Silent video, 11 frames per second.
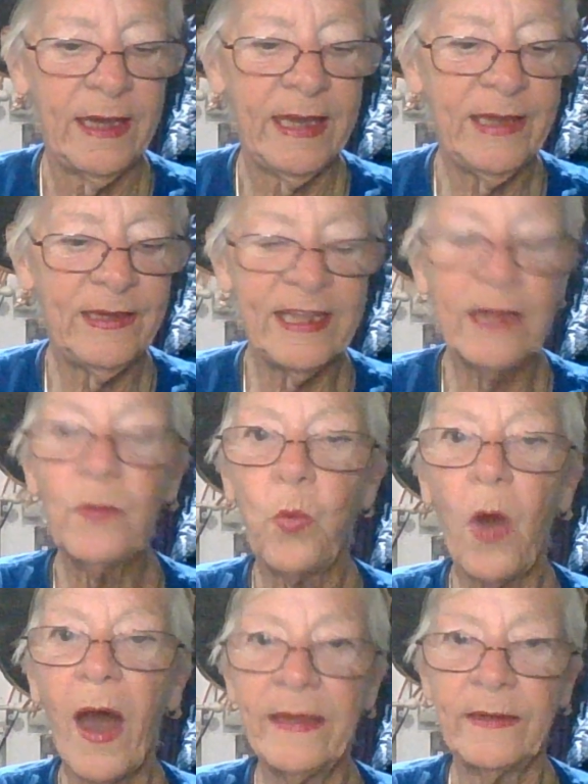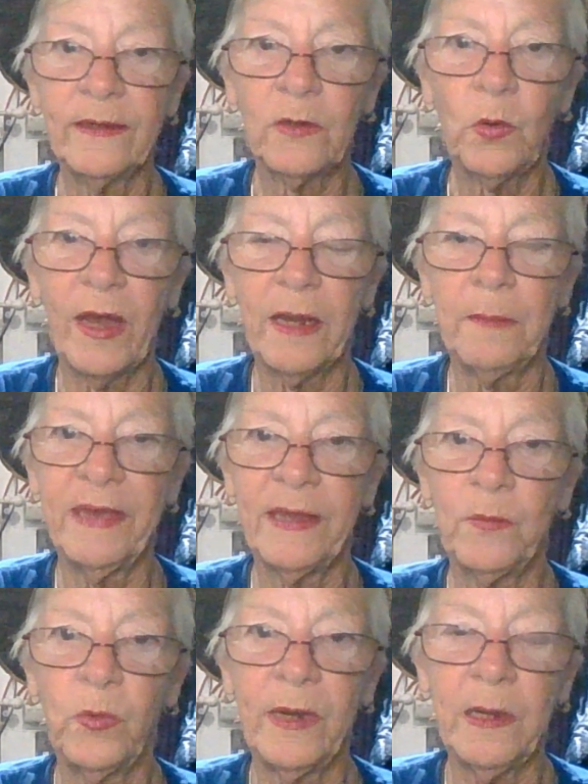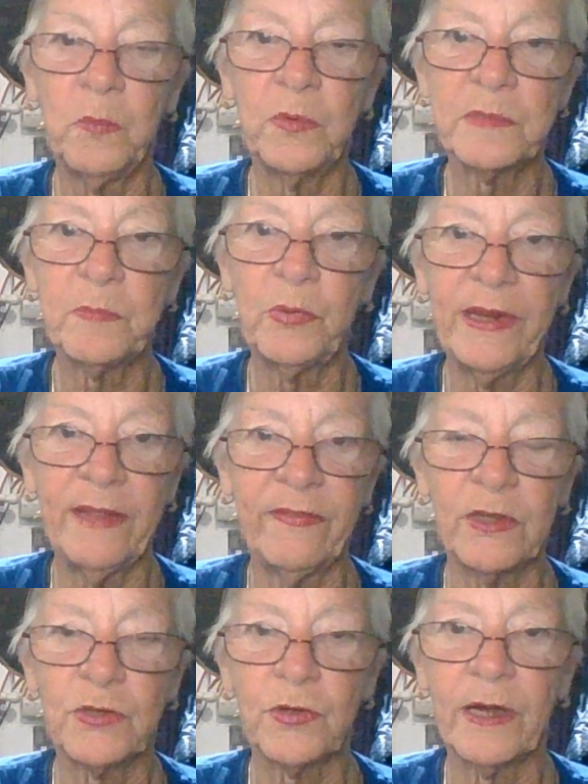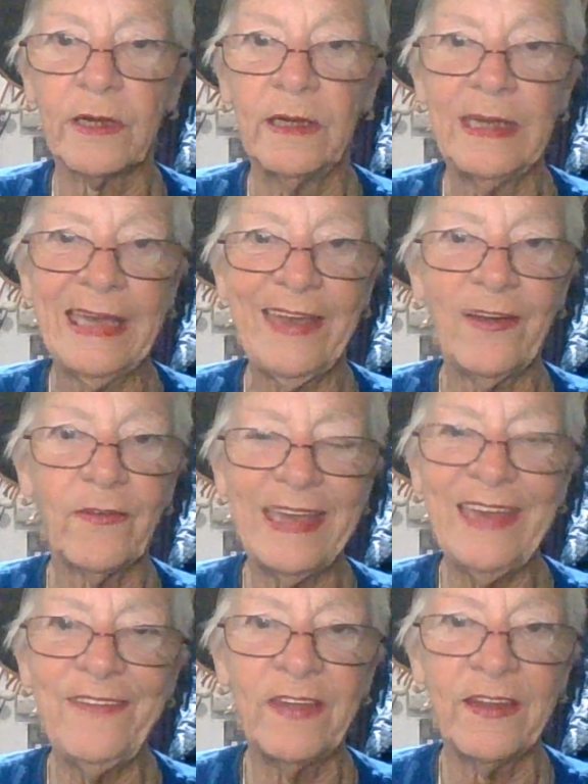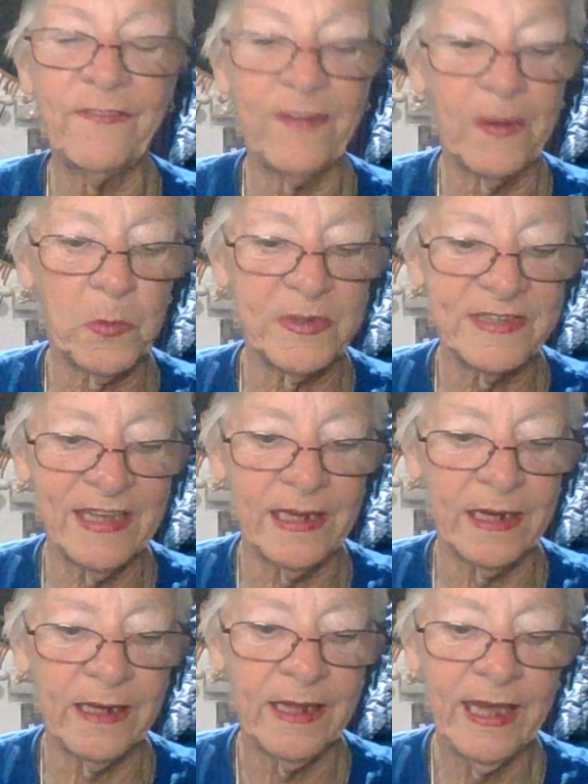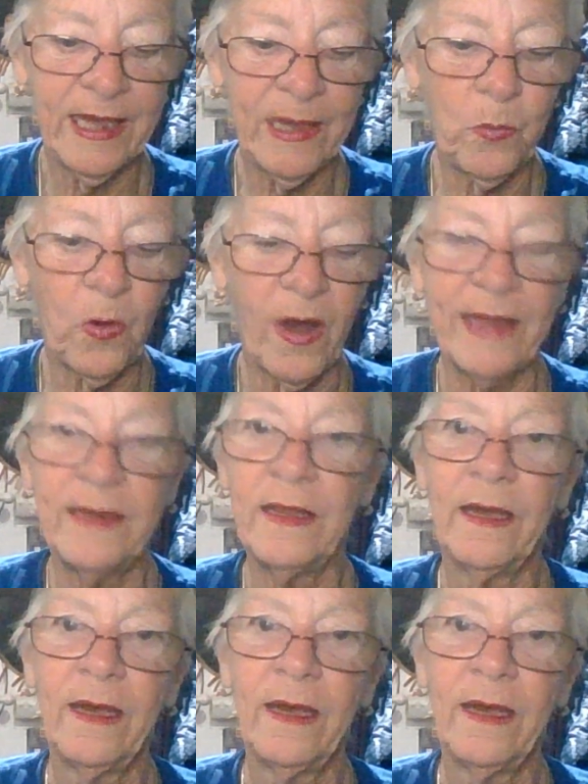He did whine quite a bit when he was put in the truck, even if I was in it. He whined.